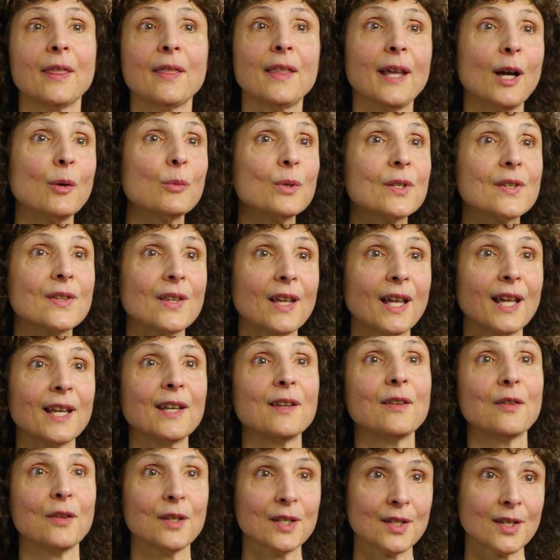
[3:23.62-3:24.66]
that was
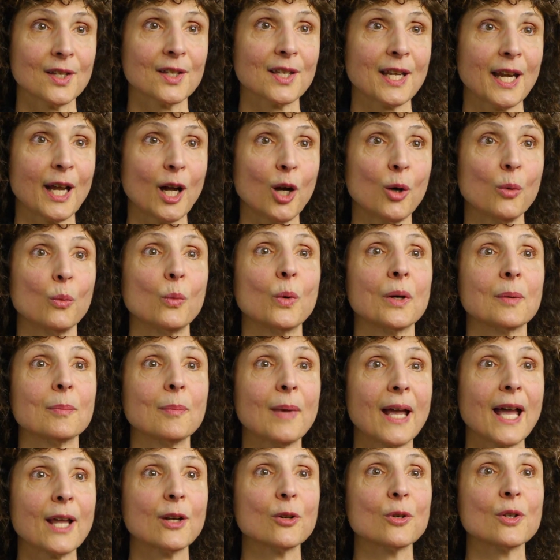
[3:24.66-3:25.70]
then, this is now. What
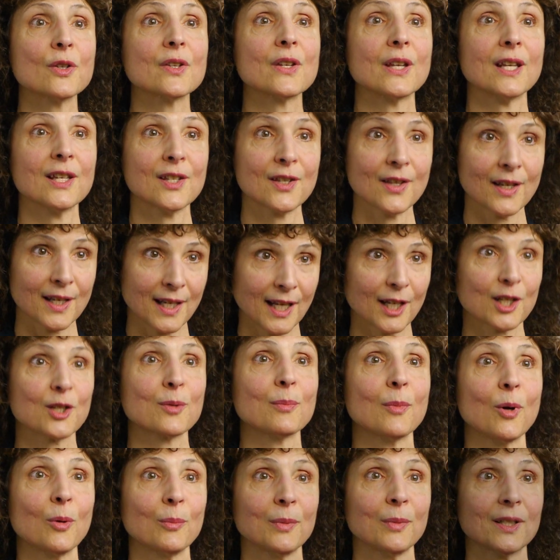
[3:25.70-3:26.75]
matters is the next
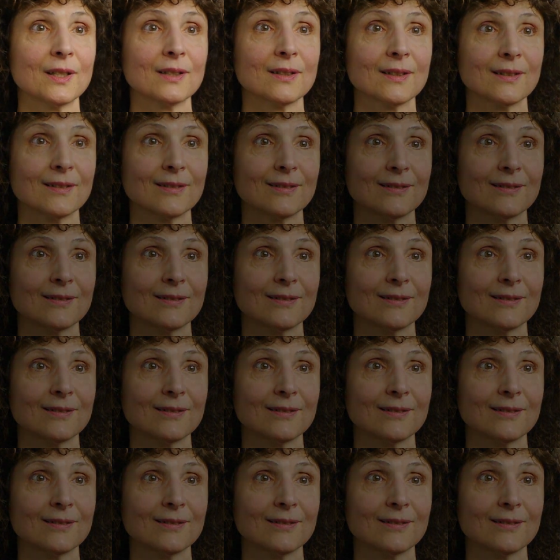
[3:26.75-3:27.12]
moment.